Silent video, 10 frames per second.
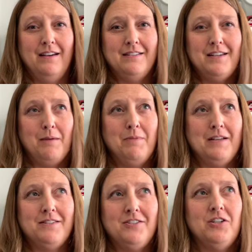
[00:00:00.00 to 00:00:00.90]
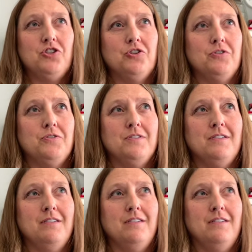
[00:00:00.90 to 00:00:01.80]
Top Knot Stitchers.
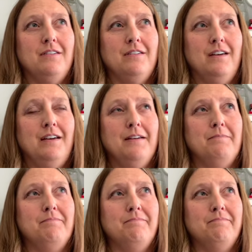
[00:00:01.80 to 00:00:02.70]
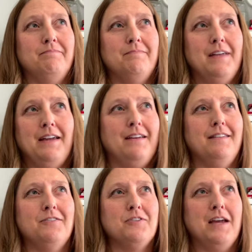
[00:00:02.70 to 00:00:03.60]
Like
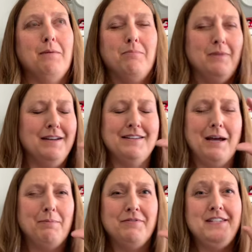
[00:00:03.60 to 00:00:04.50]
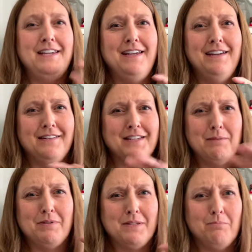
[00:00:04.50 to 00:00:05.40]
there's a cup of tea on
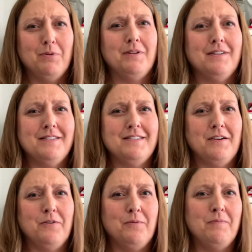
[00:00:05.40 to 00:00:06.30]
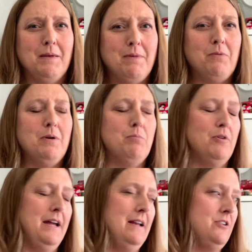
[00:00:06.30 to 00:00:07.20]
top of some books. So in my whip
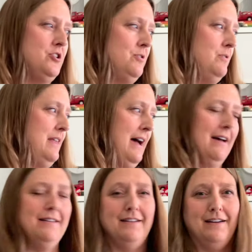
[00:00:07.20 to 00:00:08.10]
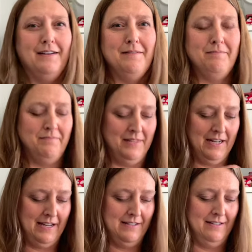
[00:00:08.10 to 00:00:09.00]
parade, I showed that that
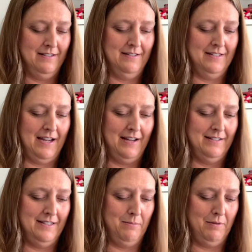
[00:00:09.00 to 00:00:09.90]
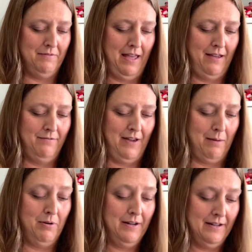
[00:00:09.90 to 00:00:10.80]
I dyed some of that
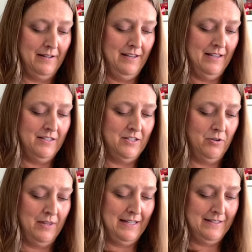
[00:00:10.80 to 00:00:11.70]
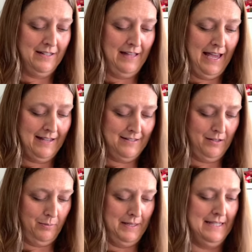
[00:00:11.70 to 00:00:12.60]
fabric. So that's the last
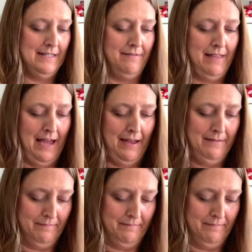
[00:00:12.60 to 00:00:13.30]
little piece of that.